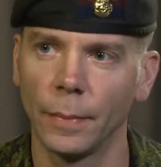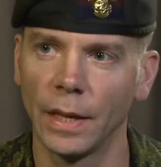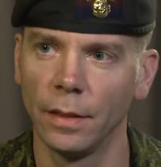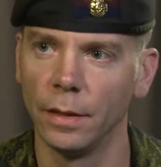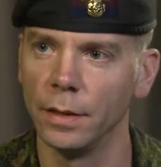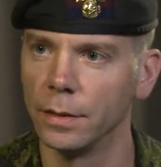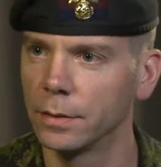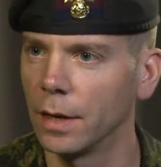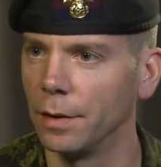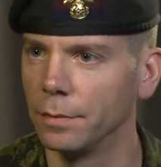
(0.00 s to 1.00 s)

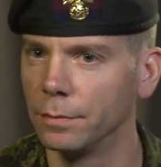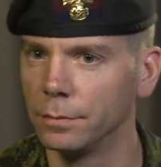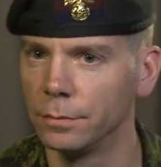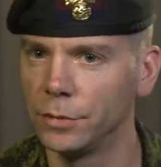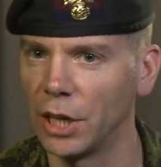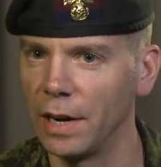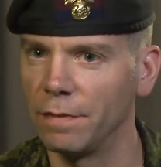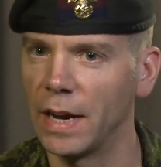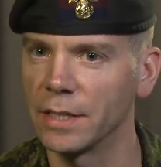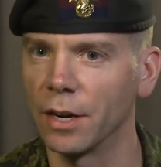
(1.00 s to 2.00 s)
the kind of shiny
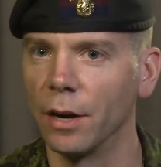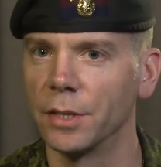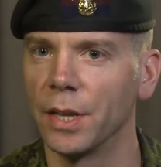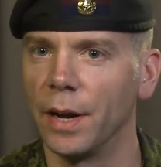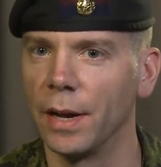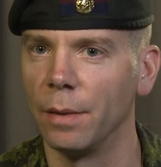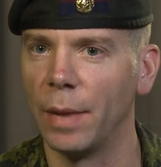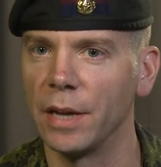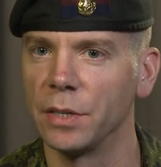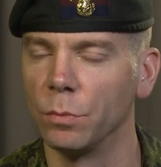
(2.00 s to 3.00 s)
fast cars that I had
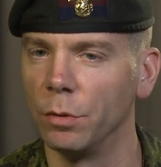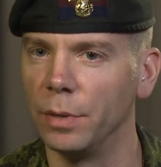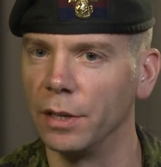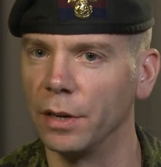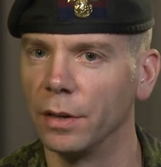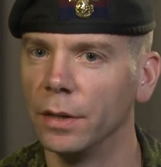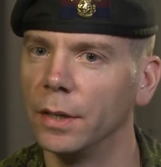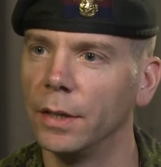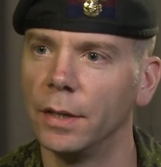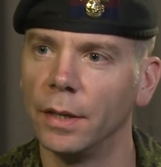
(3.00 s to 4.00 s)
imagined would be there.
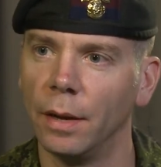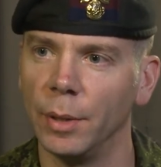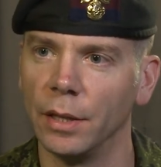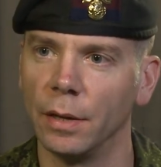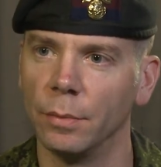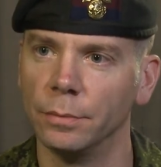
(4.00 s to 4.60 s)
I mean, they